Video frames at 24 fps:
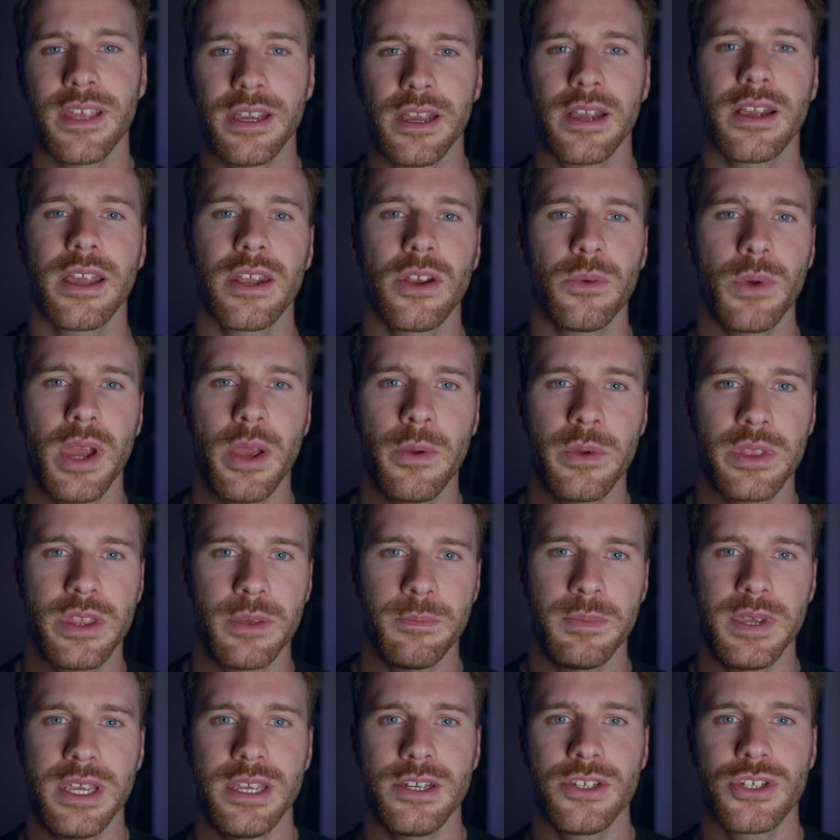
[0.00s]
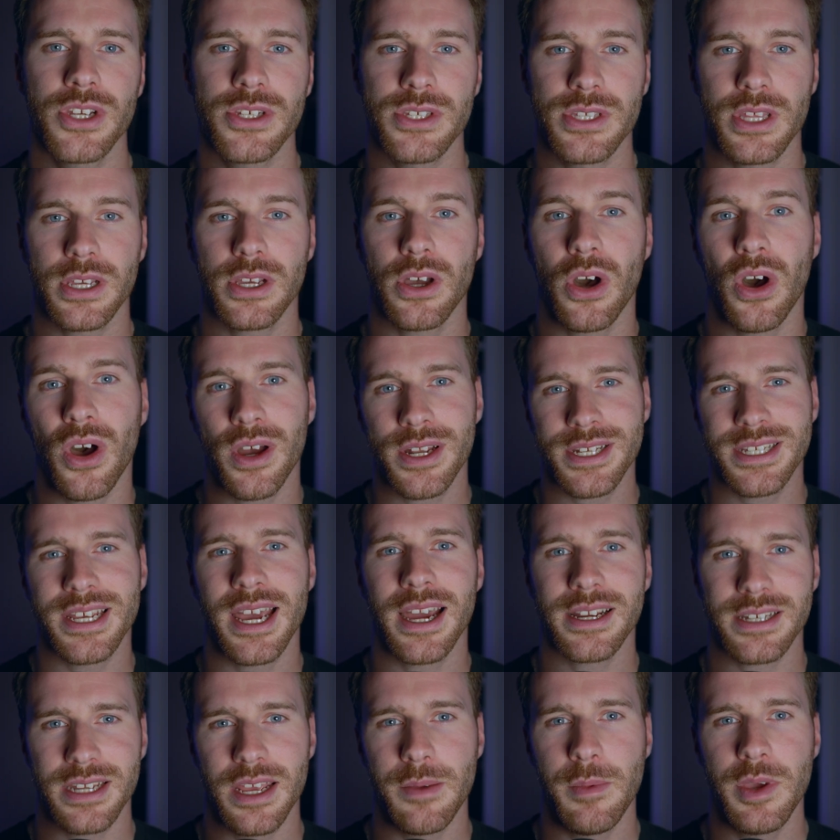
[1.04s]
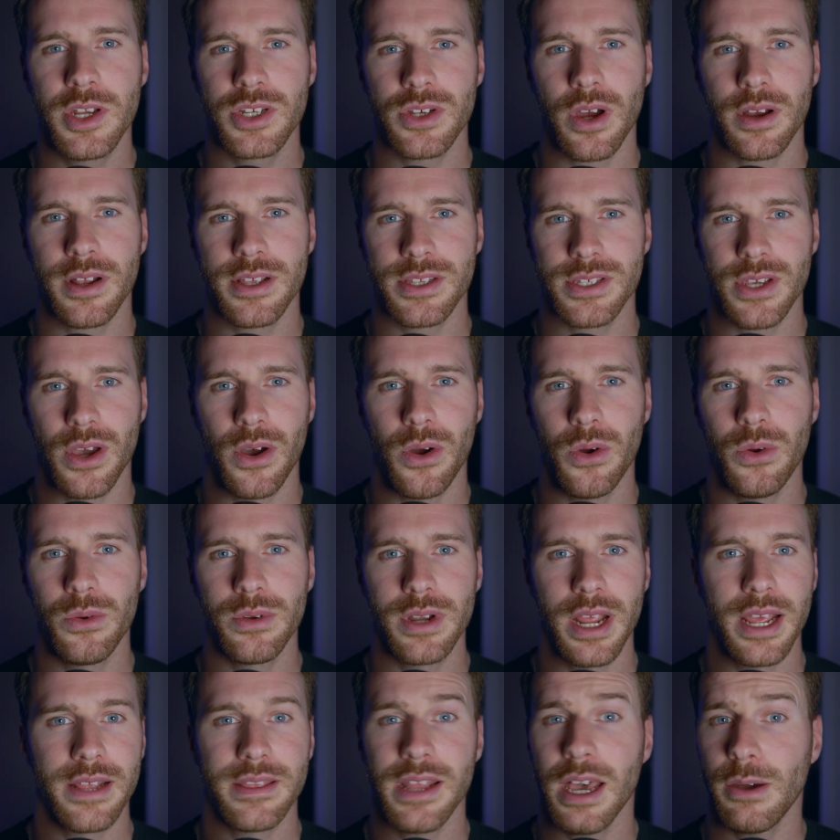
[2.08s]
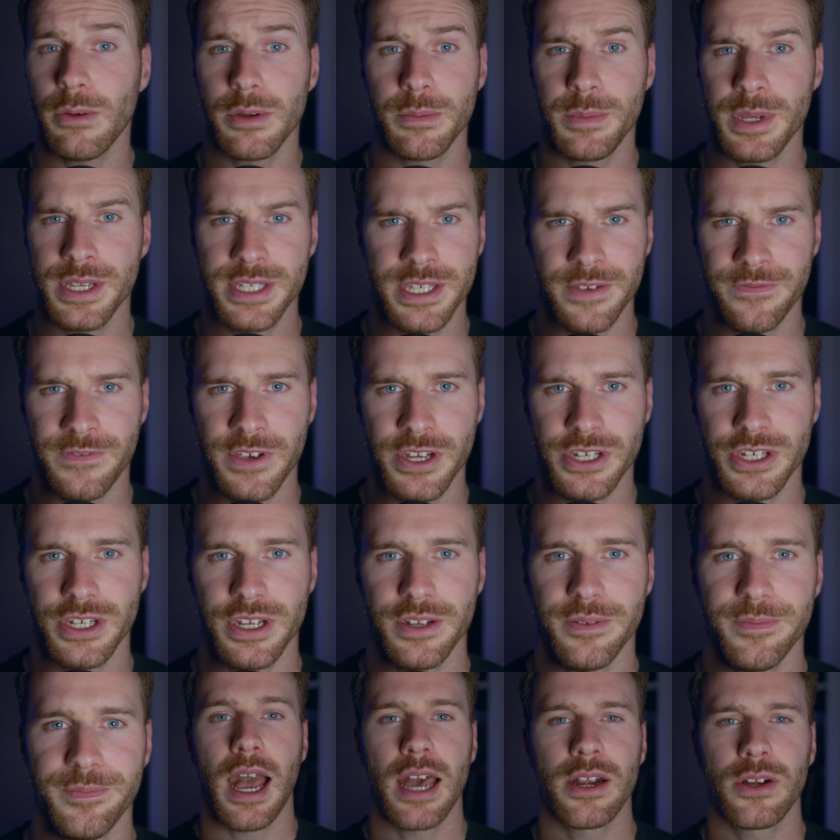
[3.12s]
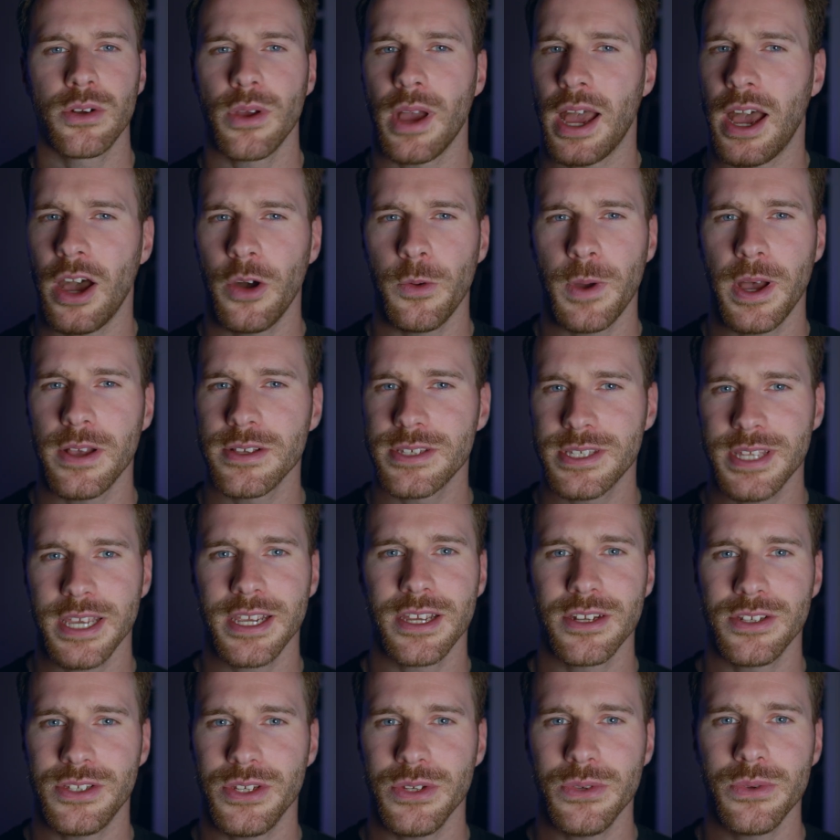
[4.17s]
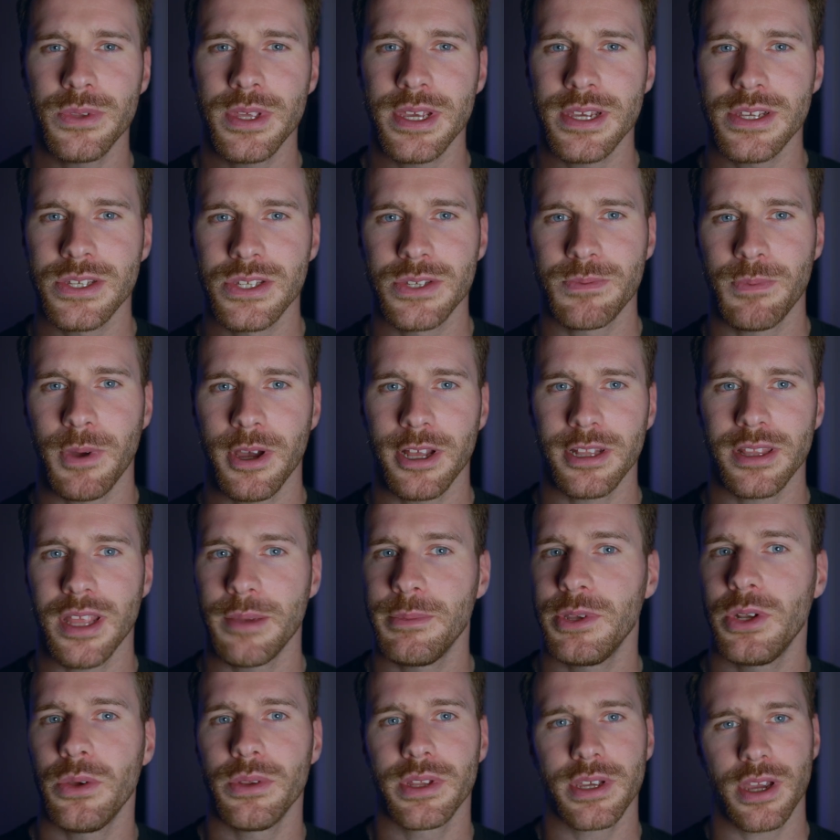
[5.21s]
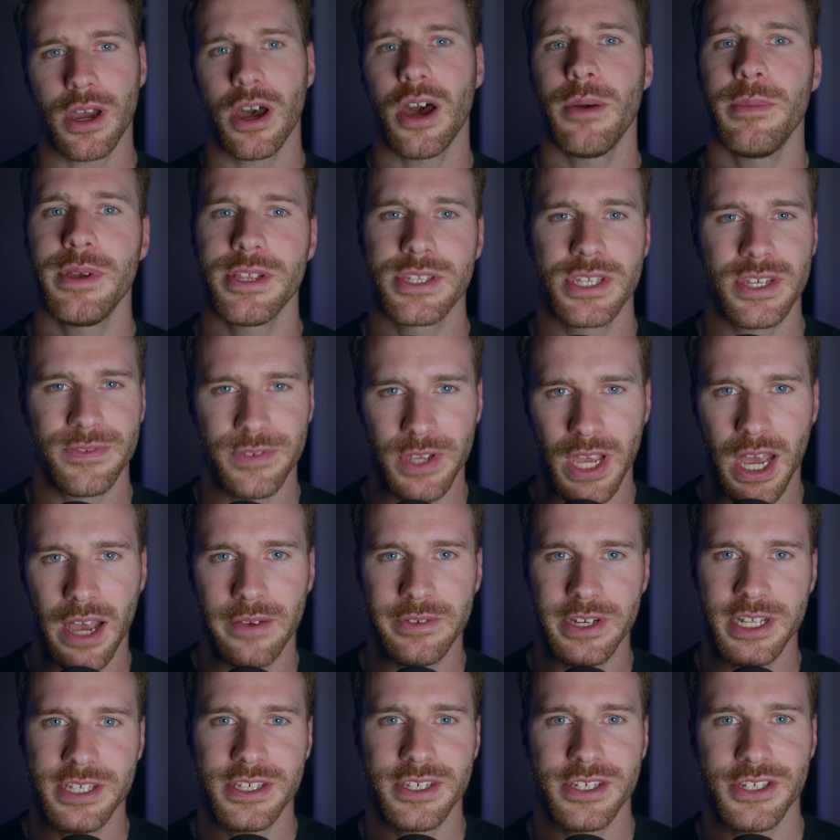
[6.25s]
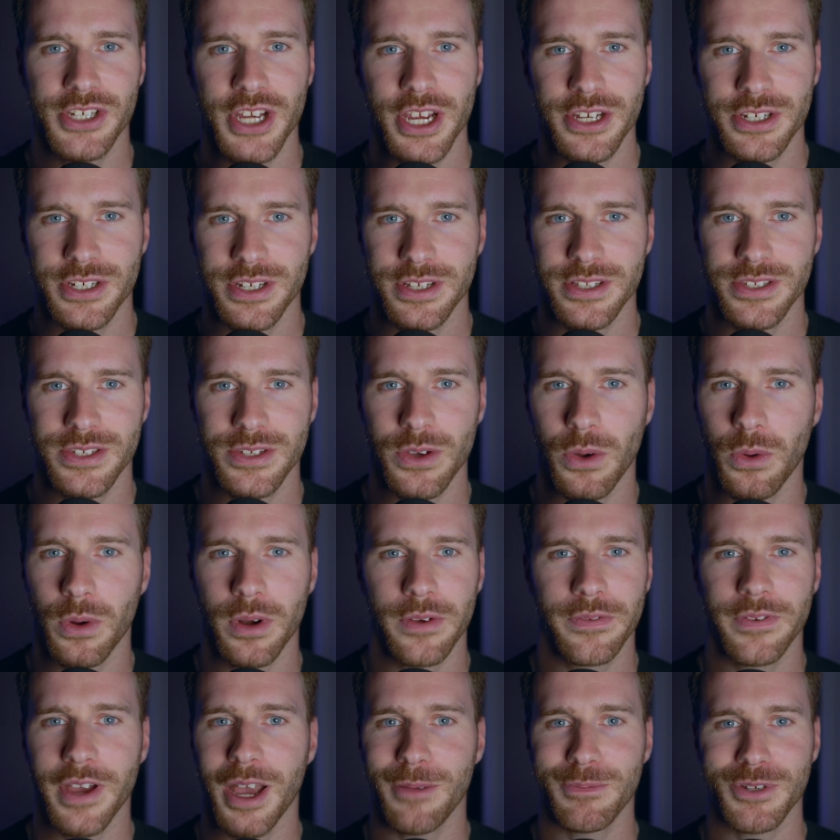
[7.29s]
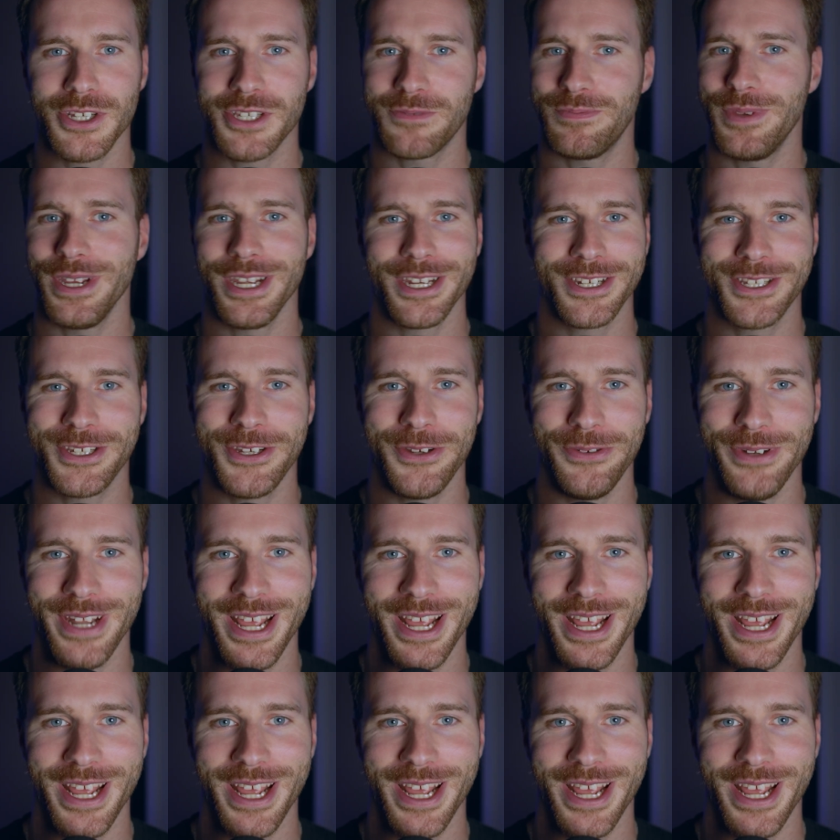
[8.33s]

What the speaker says: they could get away with it being just the contact image on its own, and that would be sufficient. I don't know how else they could do this, but let me know in the comments if you have any suggestions or if I'm just being too